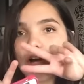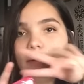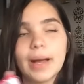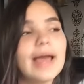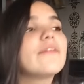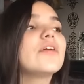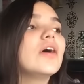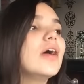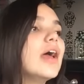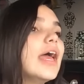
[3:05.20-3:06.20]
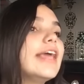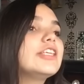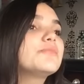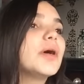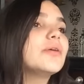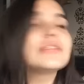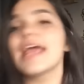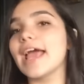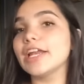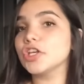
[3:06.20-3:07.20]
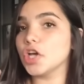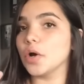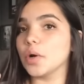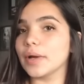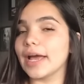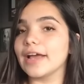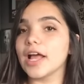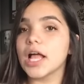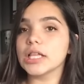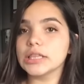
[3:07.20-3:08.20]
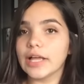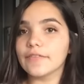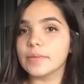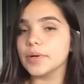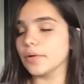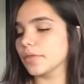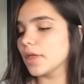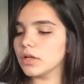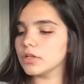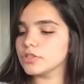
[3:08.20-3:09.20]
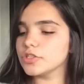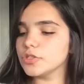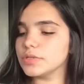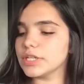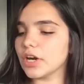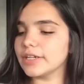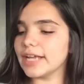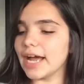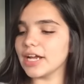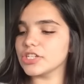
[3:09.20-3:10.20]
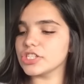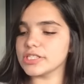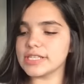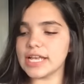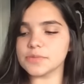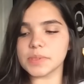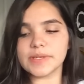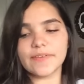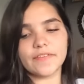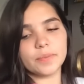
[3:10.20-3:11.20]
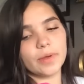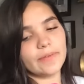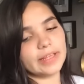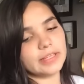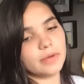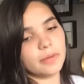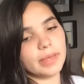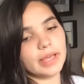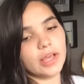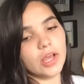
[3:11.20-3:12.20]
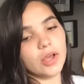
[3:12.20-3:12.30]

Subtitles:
of them. I have Exposed and Coco K. Love them both. Susie Kardashian says, what's your favorite movie at the moment?